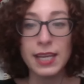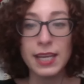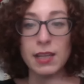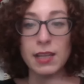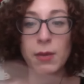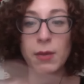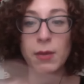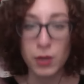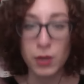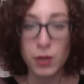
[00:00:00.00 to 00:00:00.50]

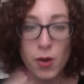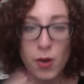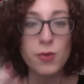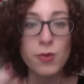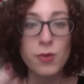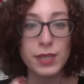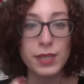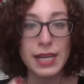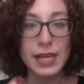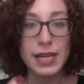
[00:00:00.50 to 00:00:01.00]
like we're
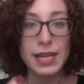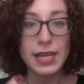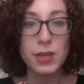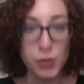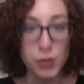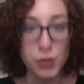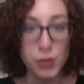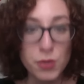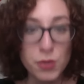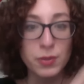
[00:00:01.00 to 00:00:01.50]
co-creating
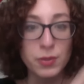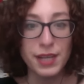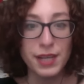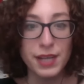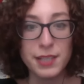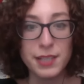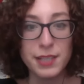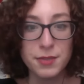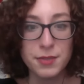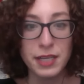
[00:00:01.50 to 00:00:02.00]
your new
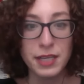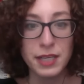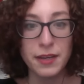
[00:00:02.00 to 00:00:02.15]
process right now.